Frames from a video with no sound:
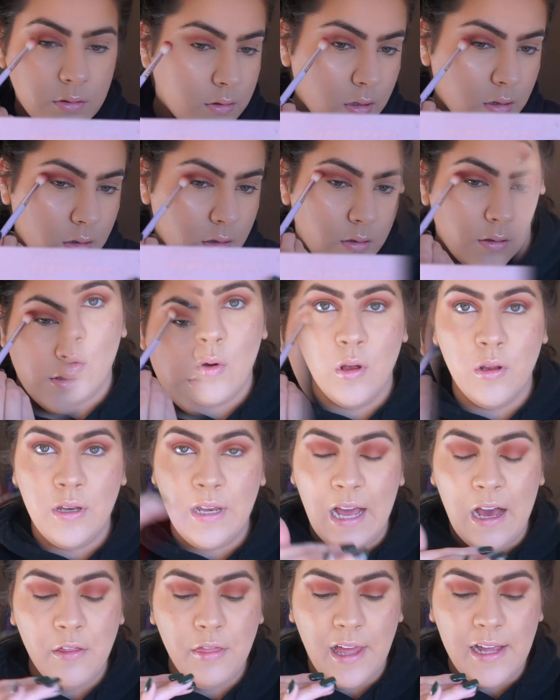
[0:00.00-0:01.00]
So
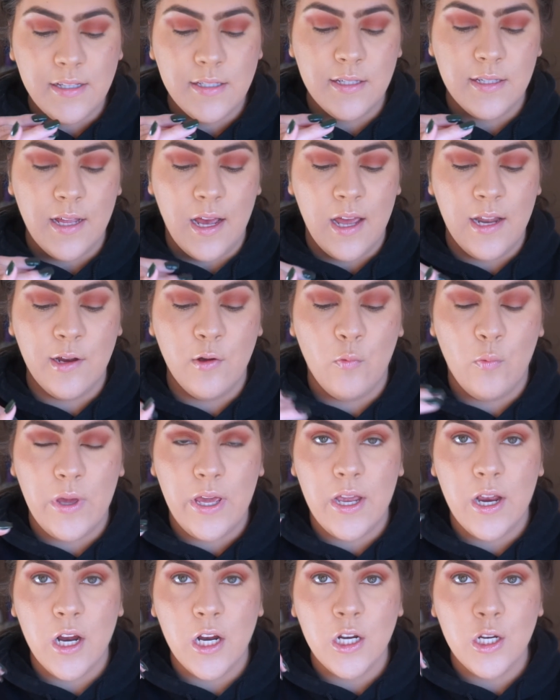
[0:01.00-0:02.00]
now that's done,
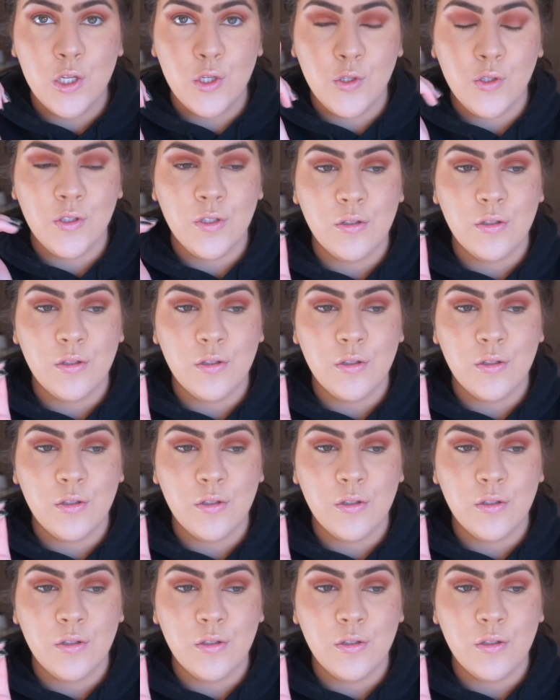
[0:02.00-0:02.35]
we are